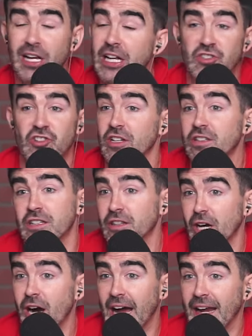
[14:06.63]
It's just a
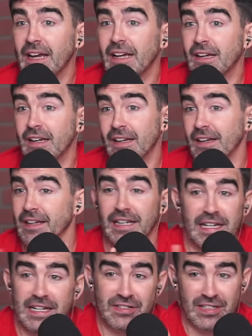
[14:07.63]
thought.
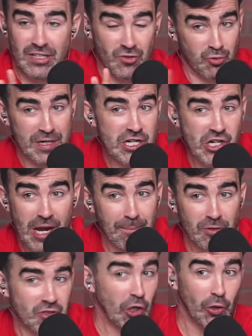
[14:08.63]
Is Reed
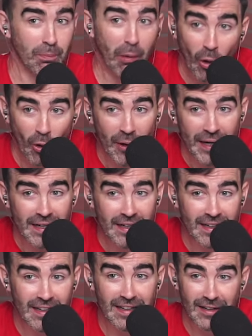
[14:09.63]
Sheppard too
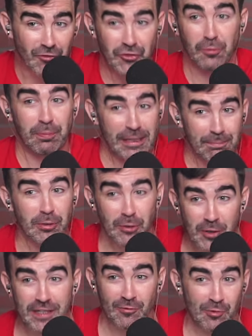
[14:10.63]
boring? Do people
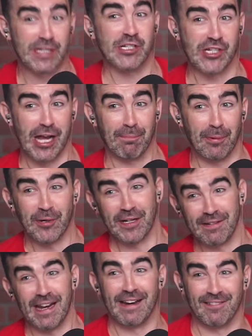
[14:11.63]
look at Reed Sheppard
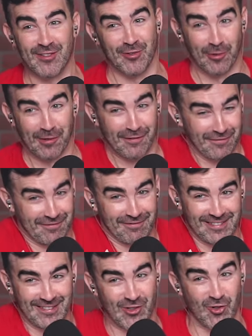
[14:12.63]
and sort of
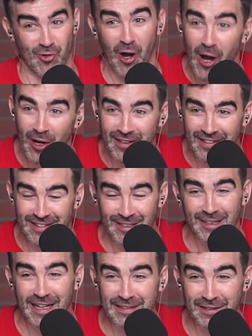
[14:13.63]
shrug
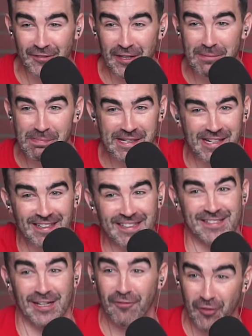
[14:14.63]
collectively
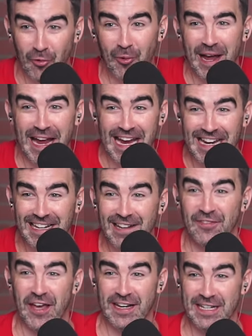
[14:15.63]
because of the way
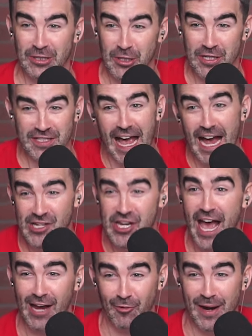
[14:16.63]
that he looks?
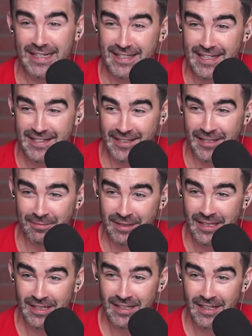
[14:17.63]
Hashtag racism.